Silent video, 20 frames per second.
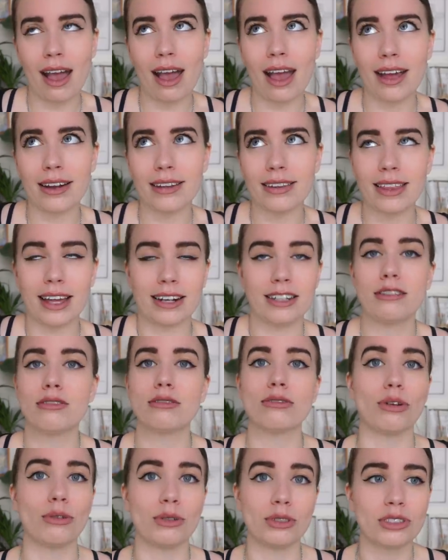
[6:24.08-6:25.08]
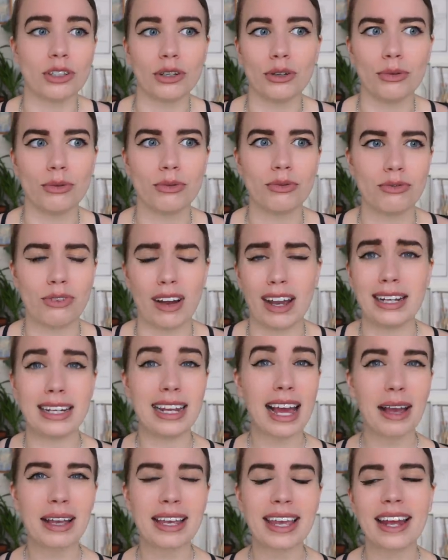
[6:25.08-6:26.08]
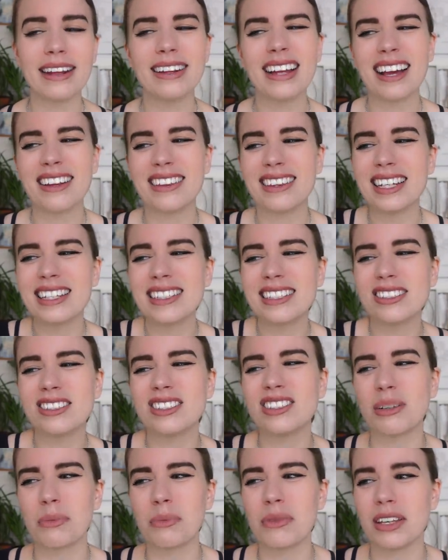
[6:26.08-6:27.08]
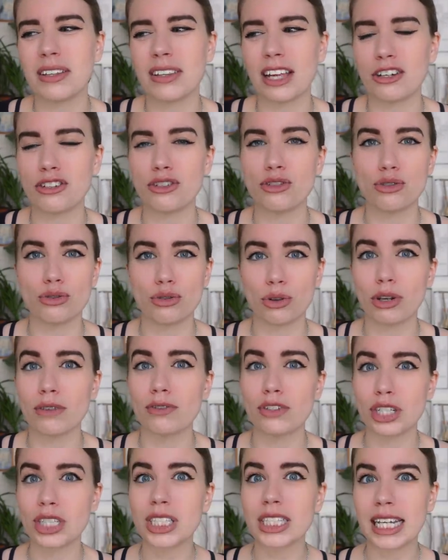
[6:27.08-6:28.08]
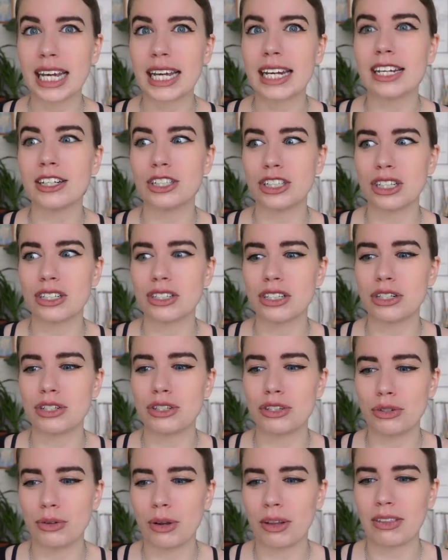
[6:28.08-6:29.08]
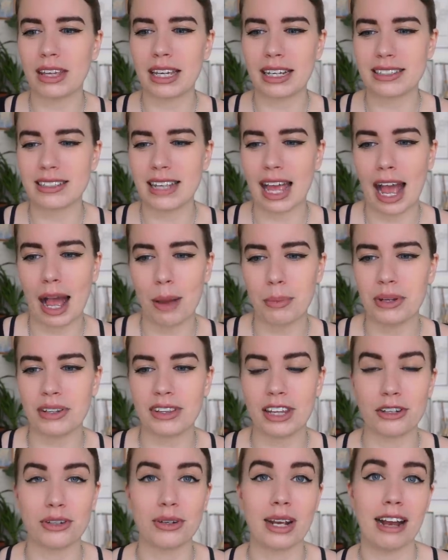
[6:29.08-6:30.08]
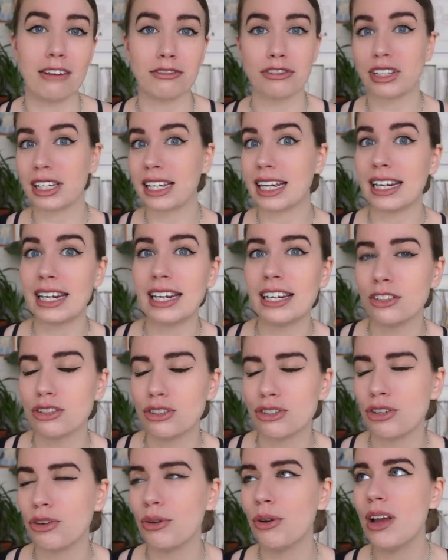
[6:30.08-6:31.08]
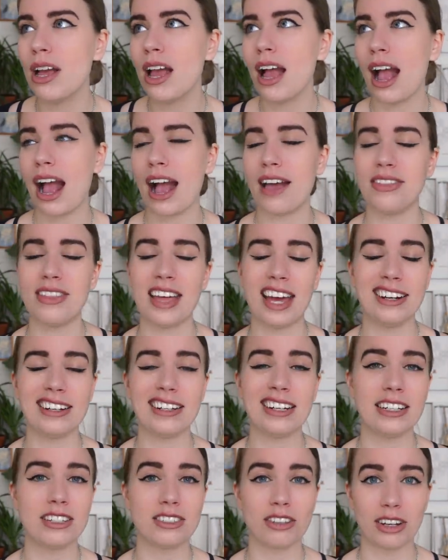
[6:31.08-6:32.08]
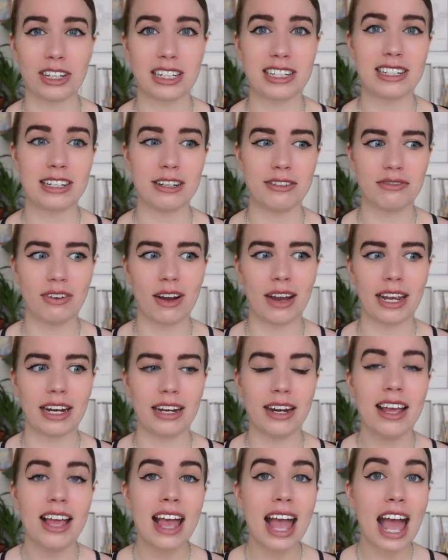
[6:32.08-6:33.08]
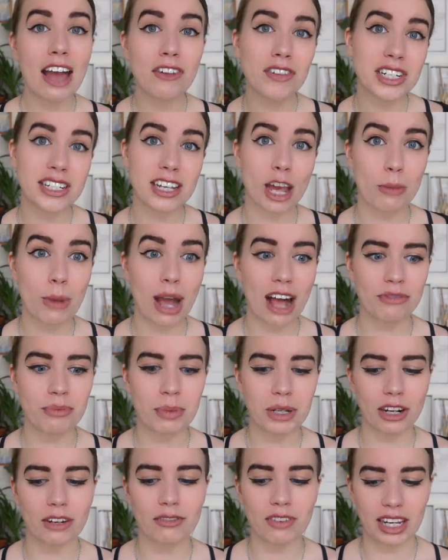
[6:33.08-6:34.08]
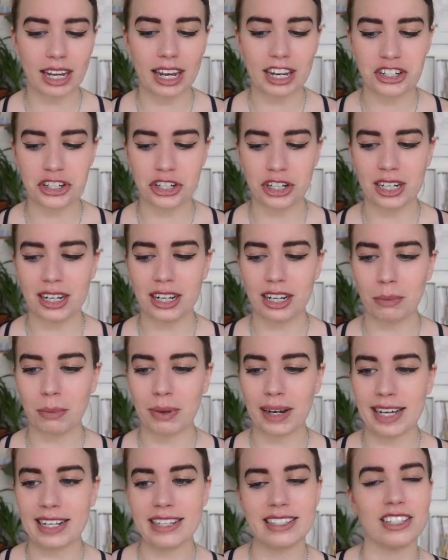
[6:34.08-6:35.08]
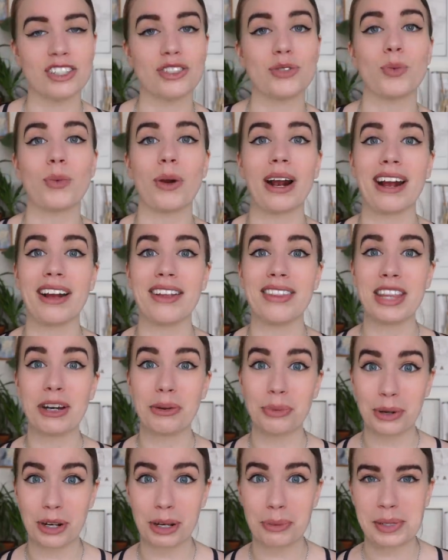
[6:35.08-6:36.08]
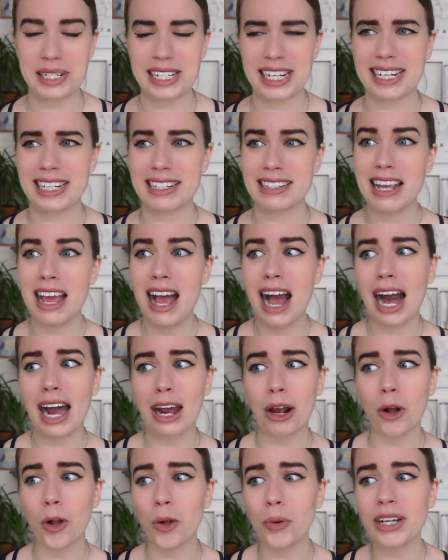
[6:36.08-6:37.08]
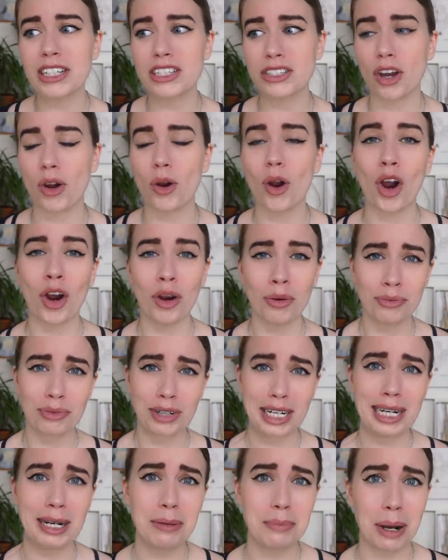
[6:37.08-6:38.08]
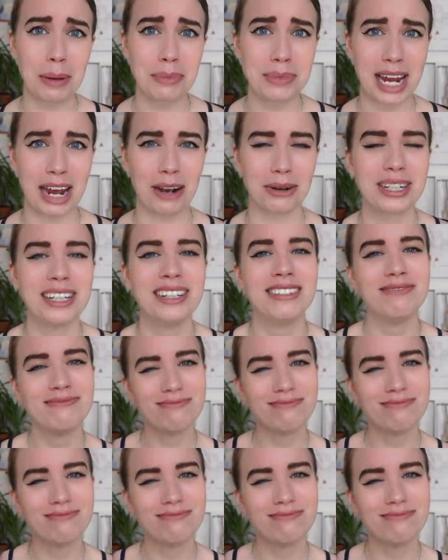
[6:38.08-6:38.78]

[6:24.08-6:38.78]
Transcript: And that is also fine. Again, I think this is something that you sort of just get adjusted to. I think it's a habit that you have to get into, and then it's honestly fine. Every time I've been on vacation in places where there were bidets, I always go home really bummed out,